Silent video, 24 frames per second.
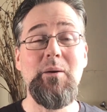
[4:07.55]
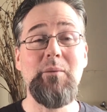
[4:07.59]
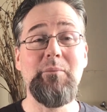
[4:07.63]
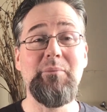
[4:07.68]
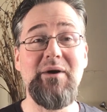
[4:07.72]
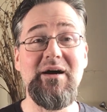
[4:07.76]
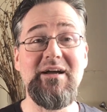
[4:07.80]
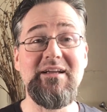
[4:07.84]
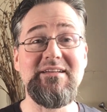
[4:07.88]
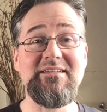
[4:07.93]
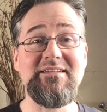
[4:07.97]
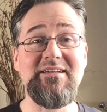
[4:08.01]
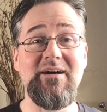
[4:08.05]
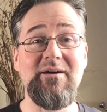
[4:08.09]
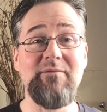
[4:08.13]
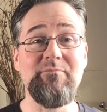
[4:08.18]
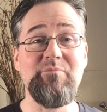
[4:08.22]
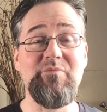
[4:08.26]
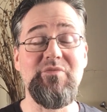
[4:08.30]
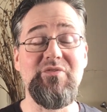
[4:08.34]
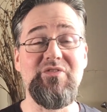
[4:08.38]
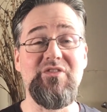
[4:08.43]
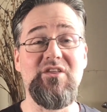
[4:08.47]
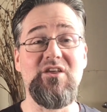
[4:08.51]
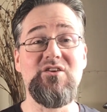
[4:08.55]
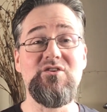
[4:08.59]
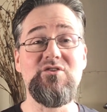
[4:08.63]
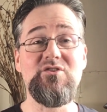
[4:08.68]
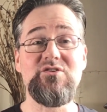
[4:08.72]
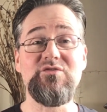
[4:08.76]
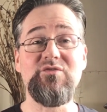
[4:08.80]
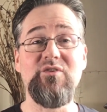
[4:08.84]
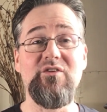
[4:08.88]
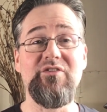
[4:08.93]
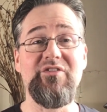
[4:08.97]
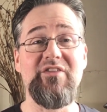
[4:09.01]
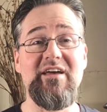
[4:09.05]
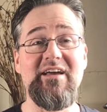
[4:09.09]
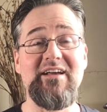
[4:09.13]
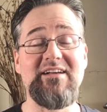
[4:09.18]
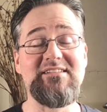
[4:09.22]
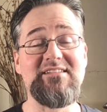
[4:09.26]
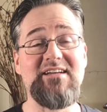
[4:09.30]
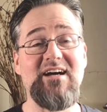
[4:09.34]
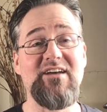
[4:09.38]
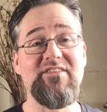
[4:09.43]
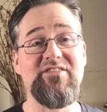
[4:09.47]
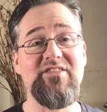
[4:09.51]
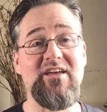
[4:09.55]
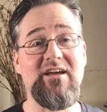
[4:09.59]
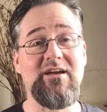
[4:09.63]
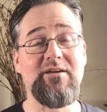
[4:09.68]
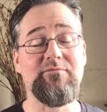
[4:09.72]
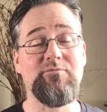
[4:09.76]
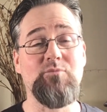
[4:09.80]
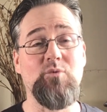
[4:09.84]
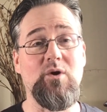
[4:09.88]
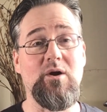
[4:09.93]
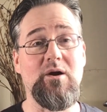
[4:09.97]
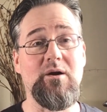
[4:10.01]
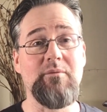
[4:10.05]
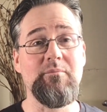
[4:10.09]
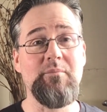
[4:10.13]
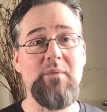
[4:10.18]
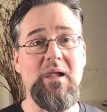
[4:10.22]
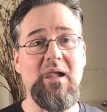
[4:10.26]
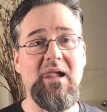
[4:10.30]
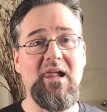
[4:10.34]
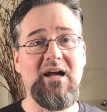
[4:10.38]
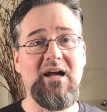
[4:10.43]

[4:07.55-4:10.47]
But the useful things, I think, were